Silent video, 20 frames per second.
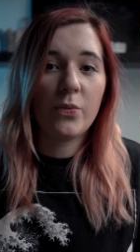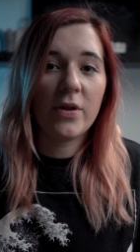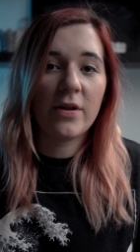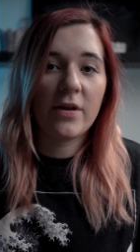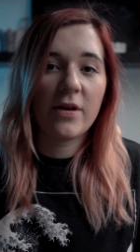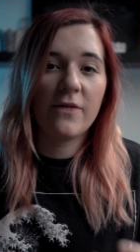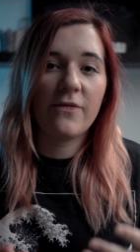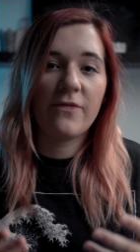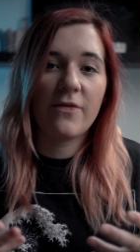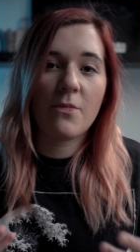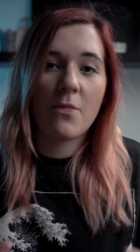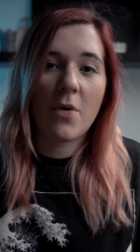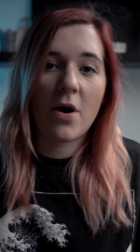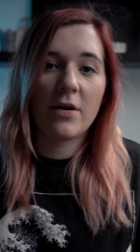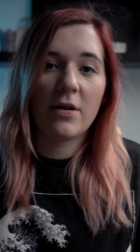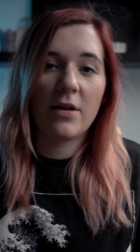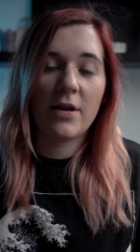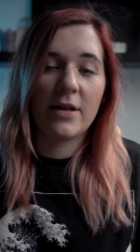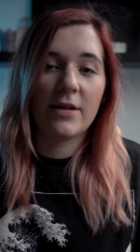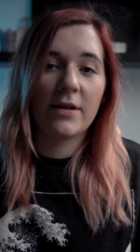will give the
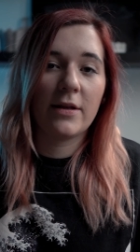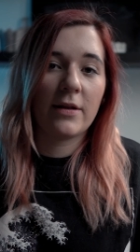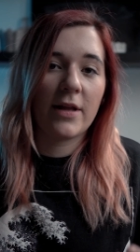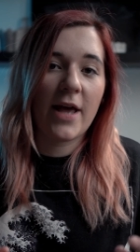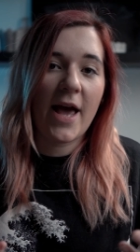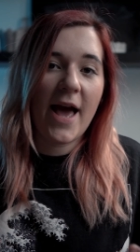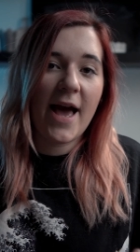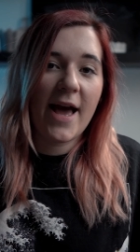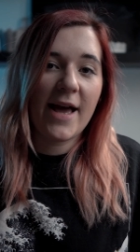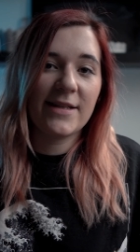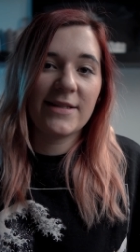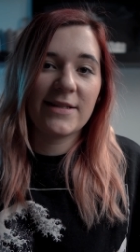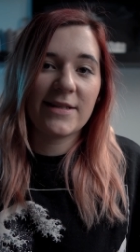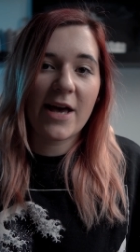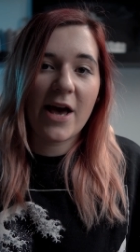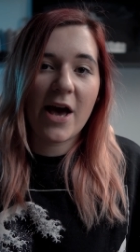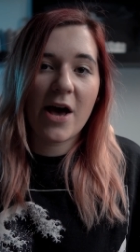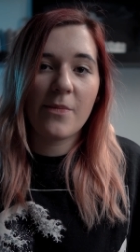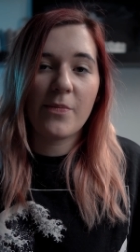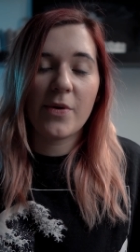model a little heads
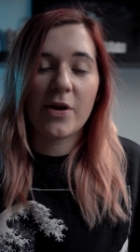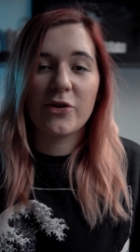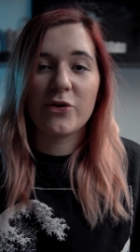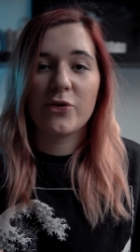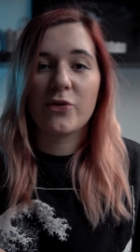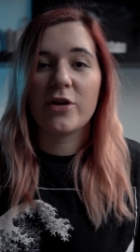up and